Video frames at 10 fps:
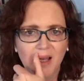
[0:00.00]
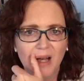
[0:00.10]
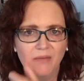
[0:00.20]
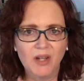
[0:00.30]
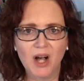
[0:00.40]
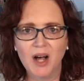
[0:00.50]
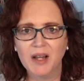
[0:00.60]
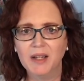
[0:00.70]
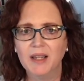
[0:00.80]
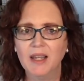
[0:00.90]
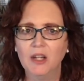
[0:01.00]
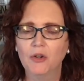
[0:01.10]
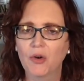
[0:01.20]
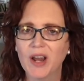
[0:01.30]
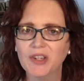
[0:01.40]
of God in
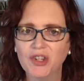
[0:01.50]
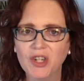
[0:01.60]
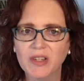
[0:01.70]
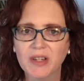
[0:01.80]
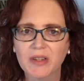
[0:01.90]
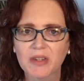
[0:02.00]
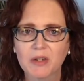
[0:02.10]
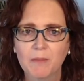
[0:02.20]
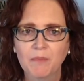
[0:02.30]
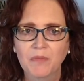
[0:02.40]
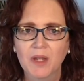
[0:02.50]
Christ Jesus.